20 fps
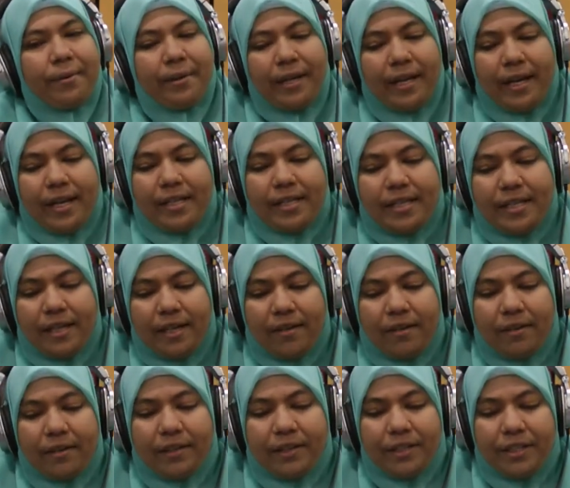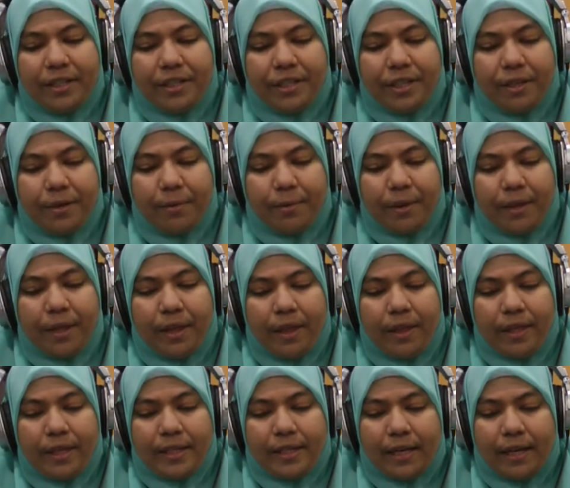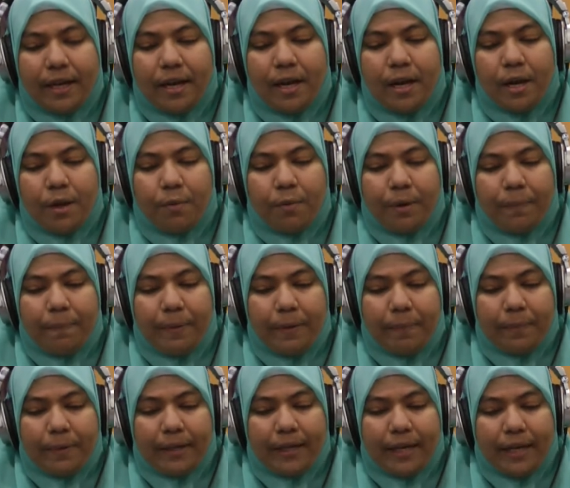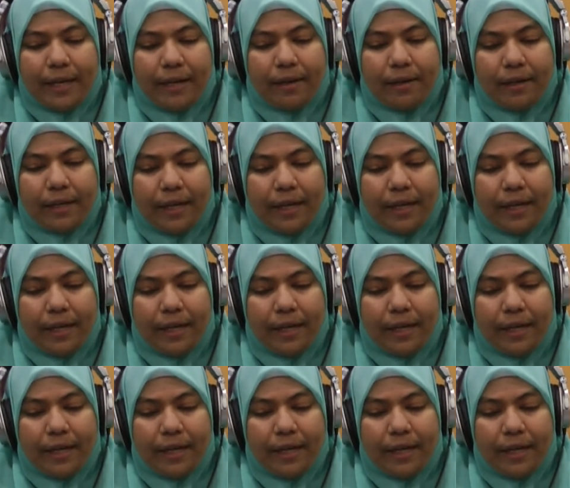okay, as a psychologist, one of the things that when people get